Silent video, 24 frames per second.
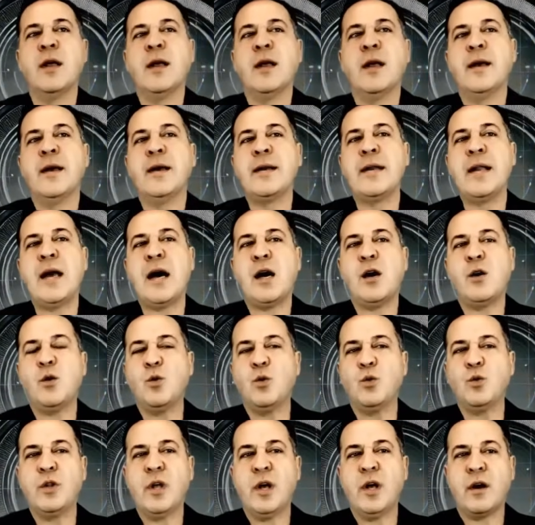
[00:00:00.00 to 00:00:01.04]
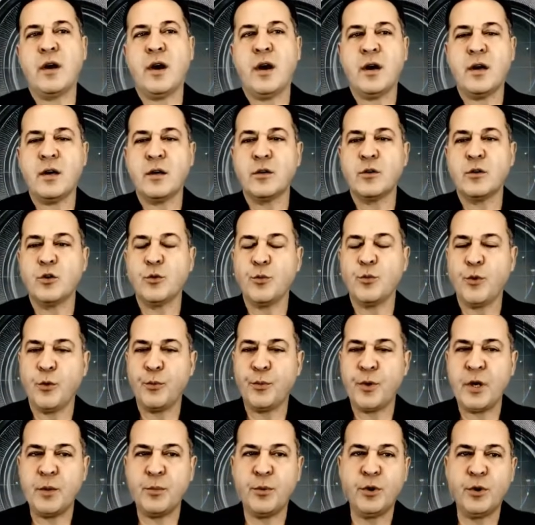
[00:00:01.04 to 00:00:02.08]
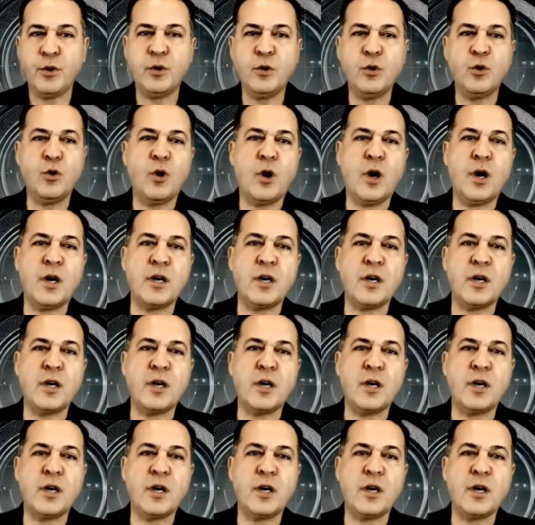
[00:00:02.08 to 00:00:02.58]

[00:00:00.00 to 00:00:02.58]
Now, there are a group of people who